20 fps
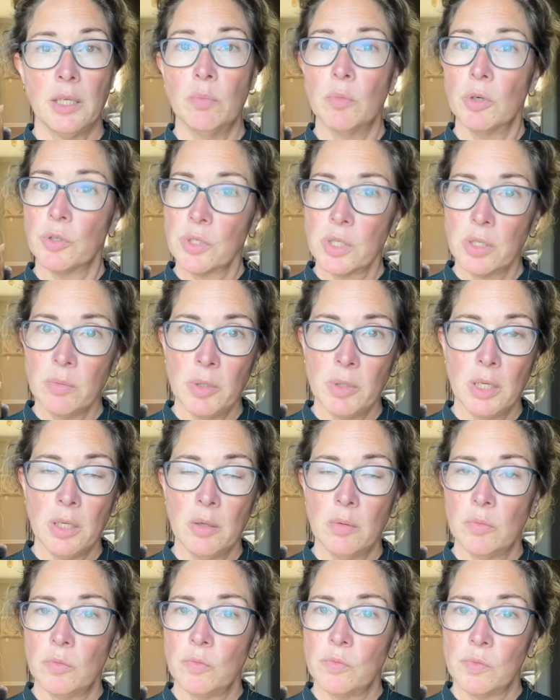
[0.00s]
mostly
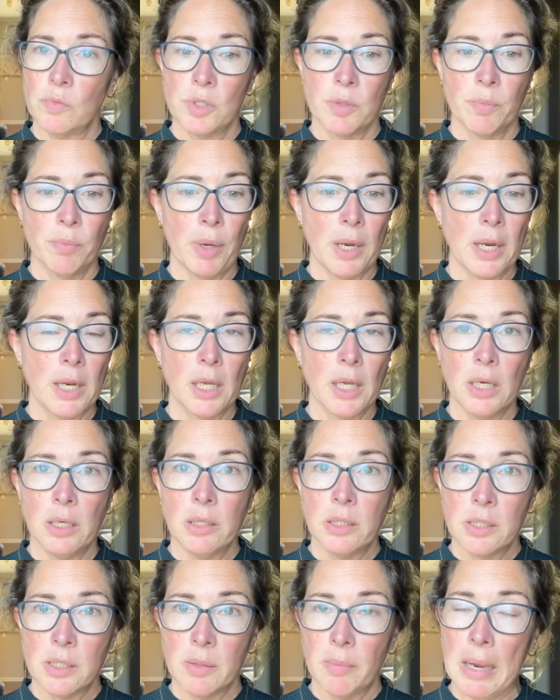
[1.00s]
meat, some
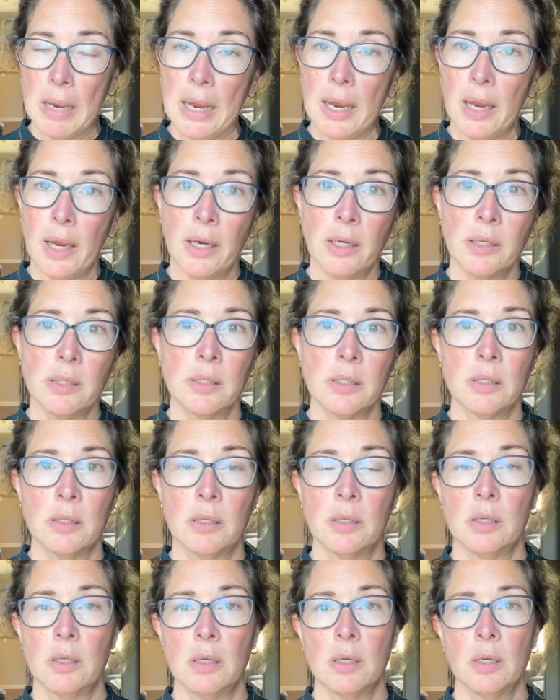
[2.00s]
bacon, some eggs.
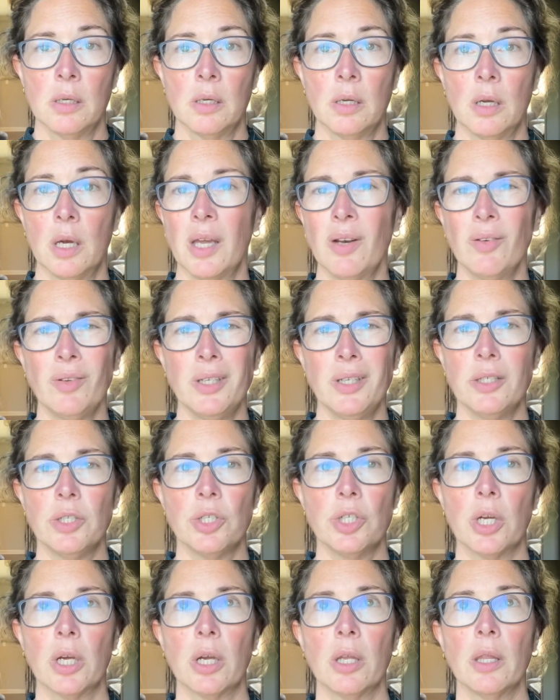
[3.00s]
I don't eat
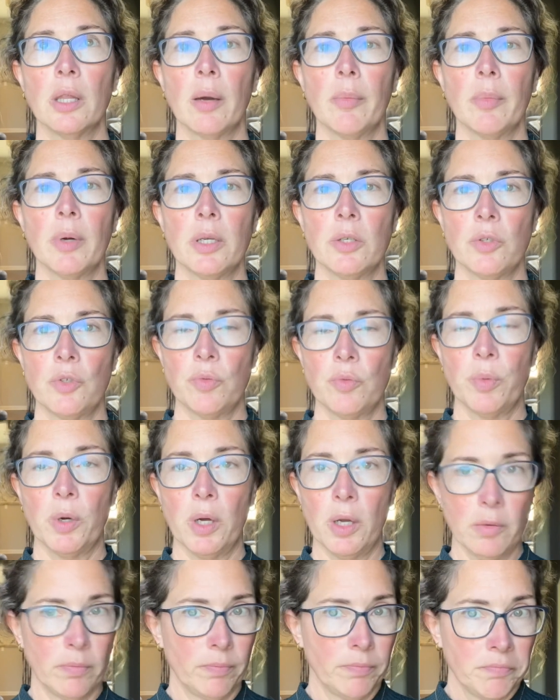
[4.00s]
chicken that much,
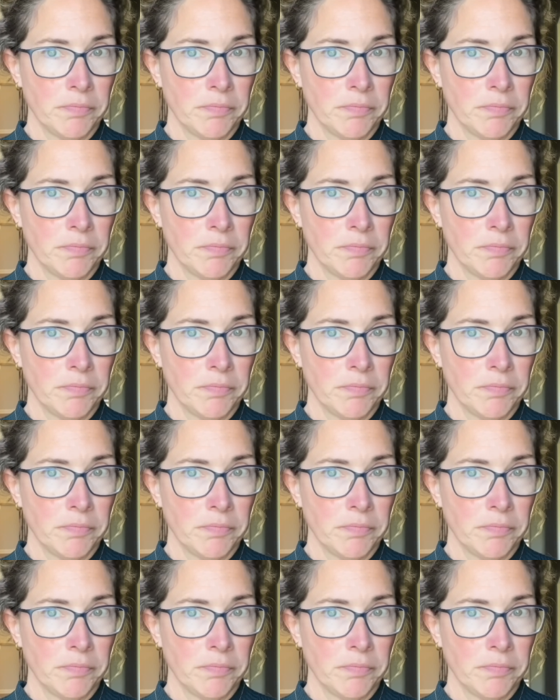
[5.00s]
but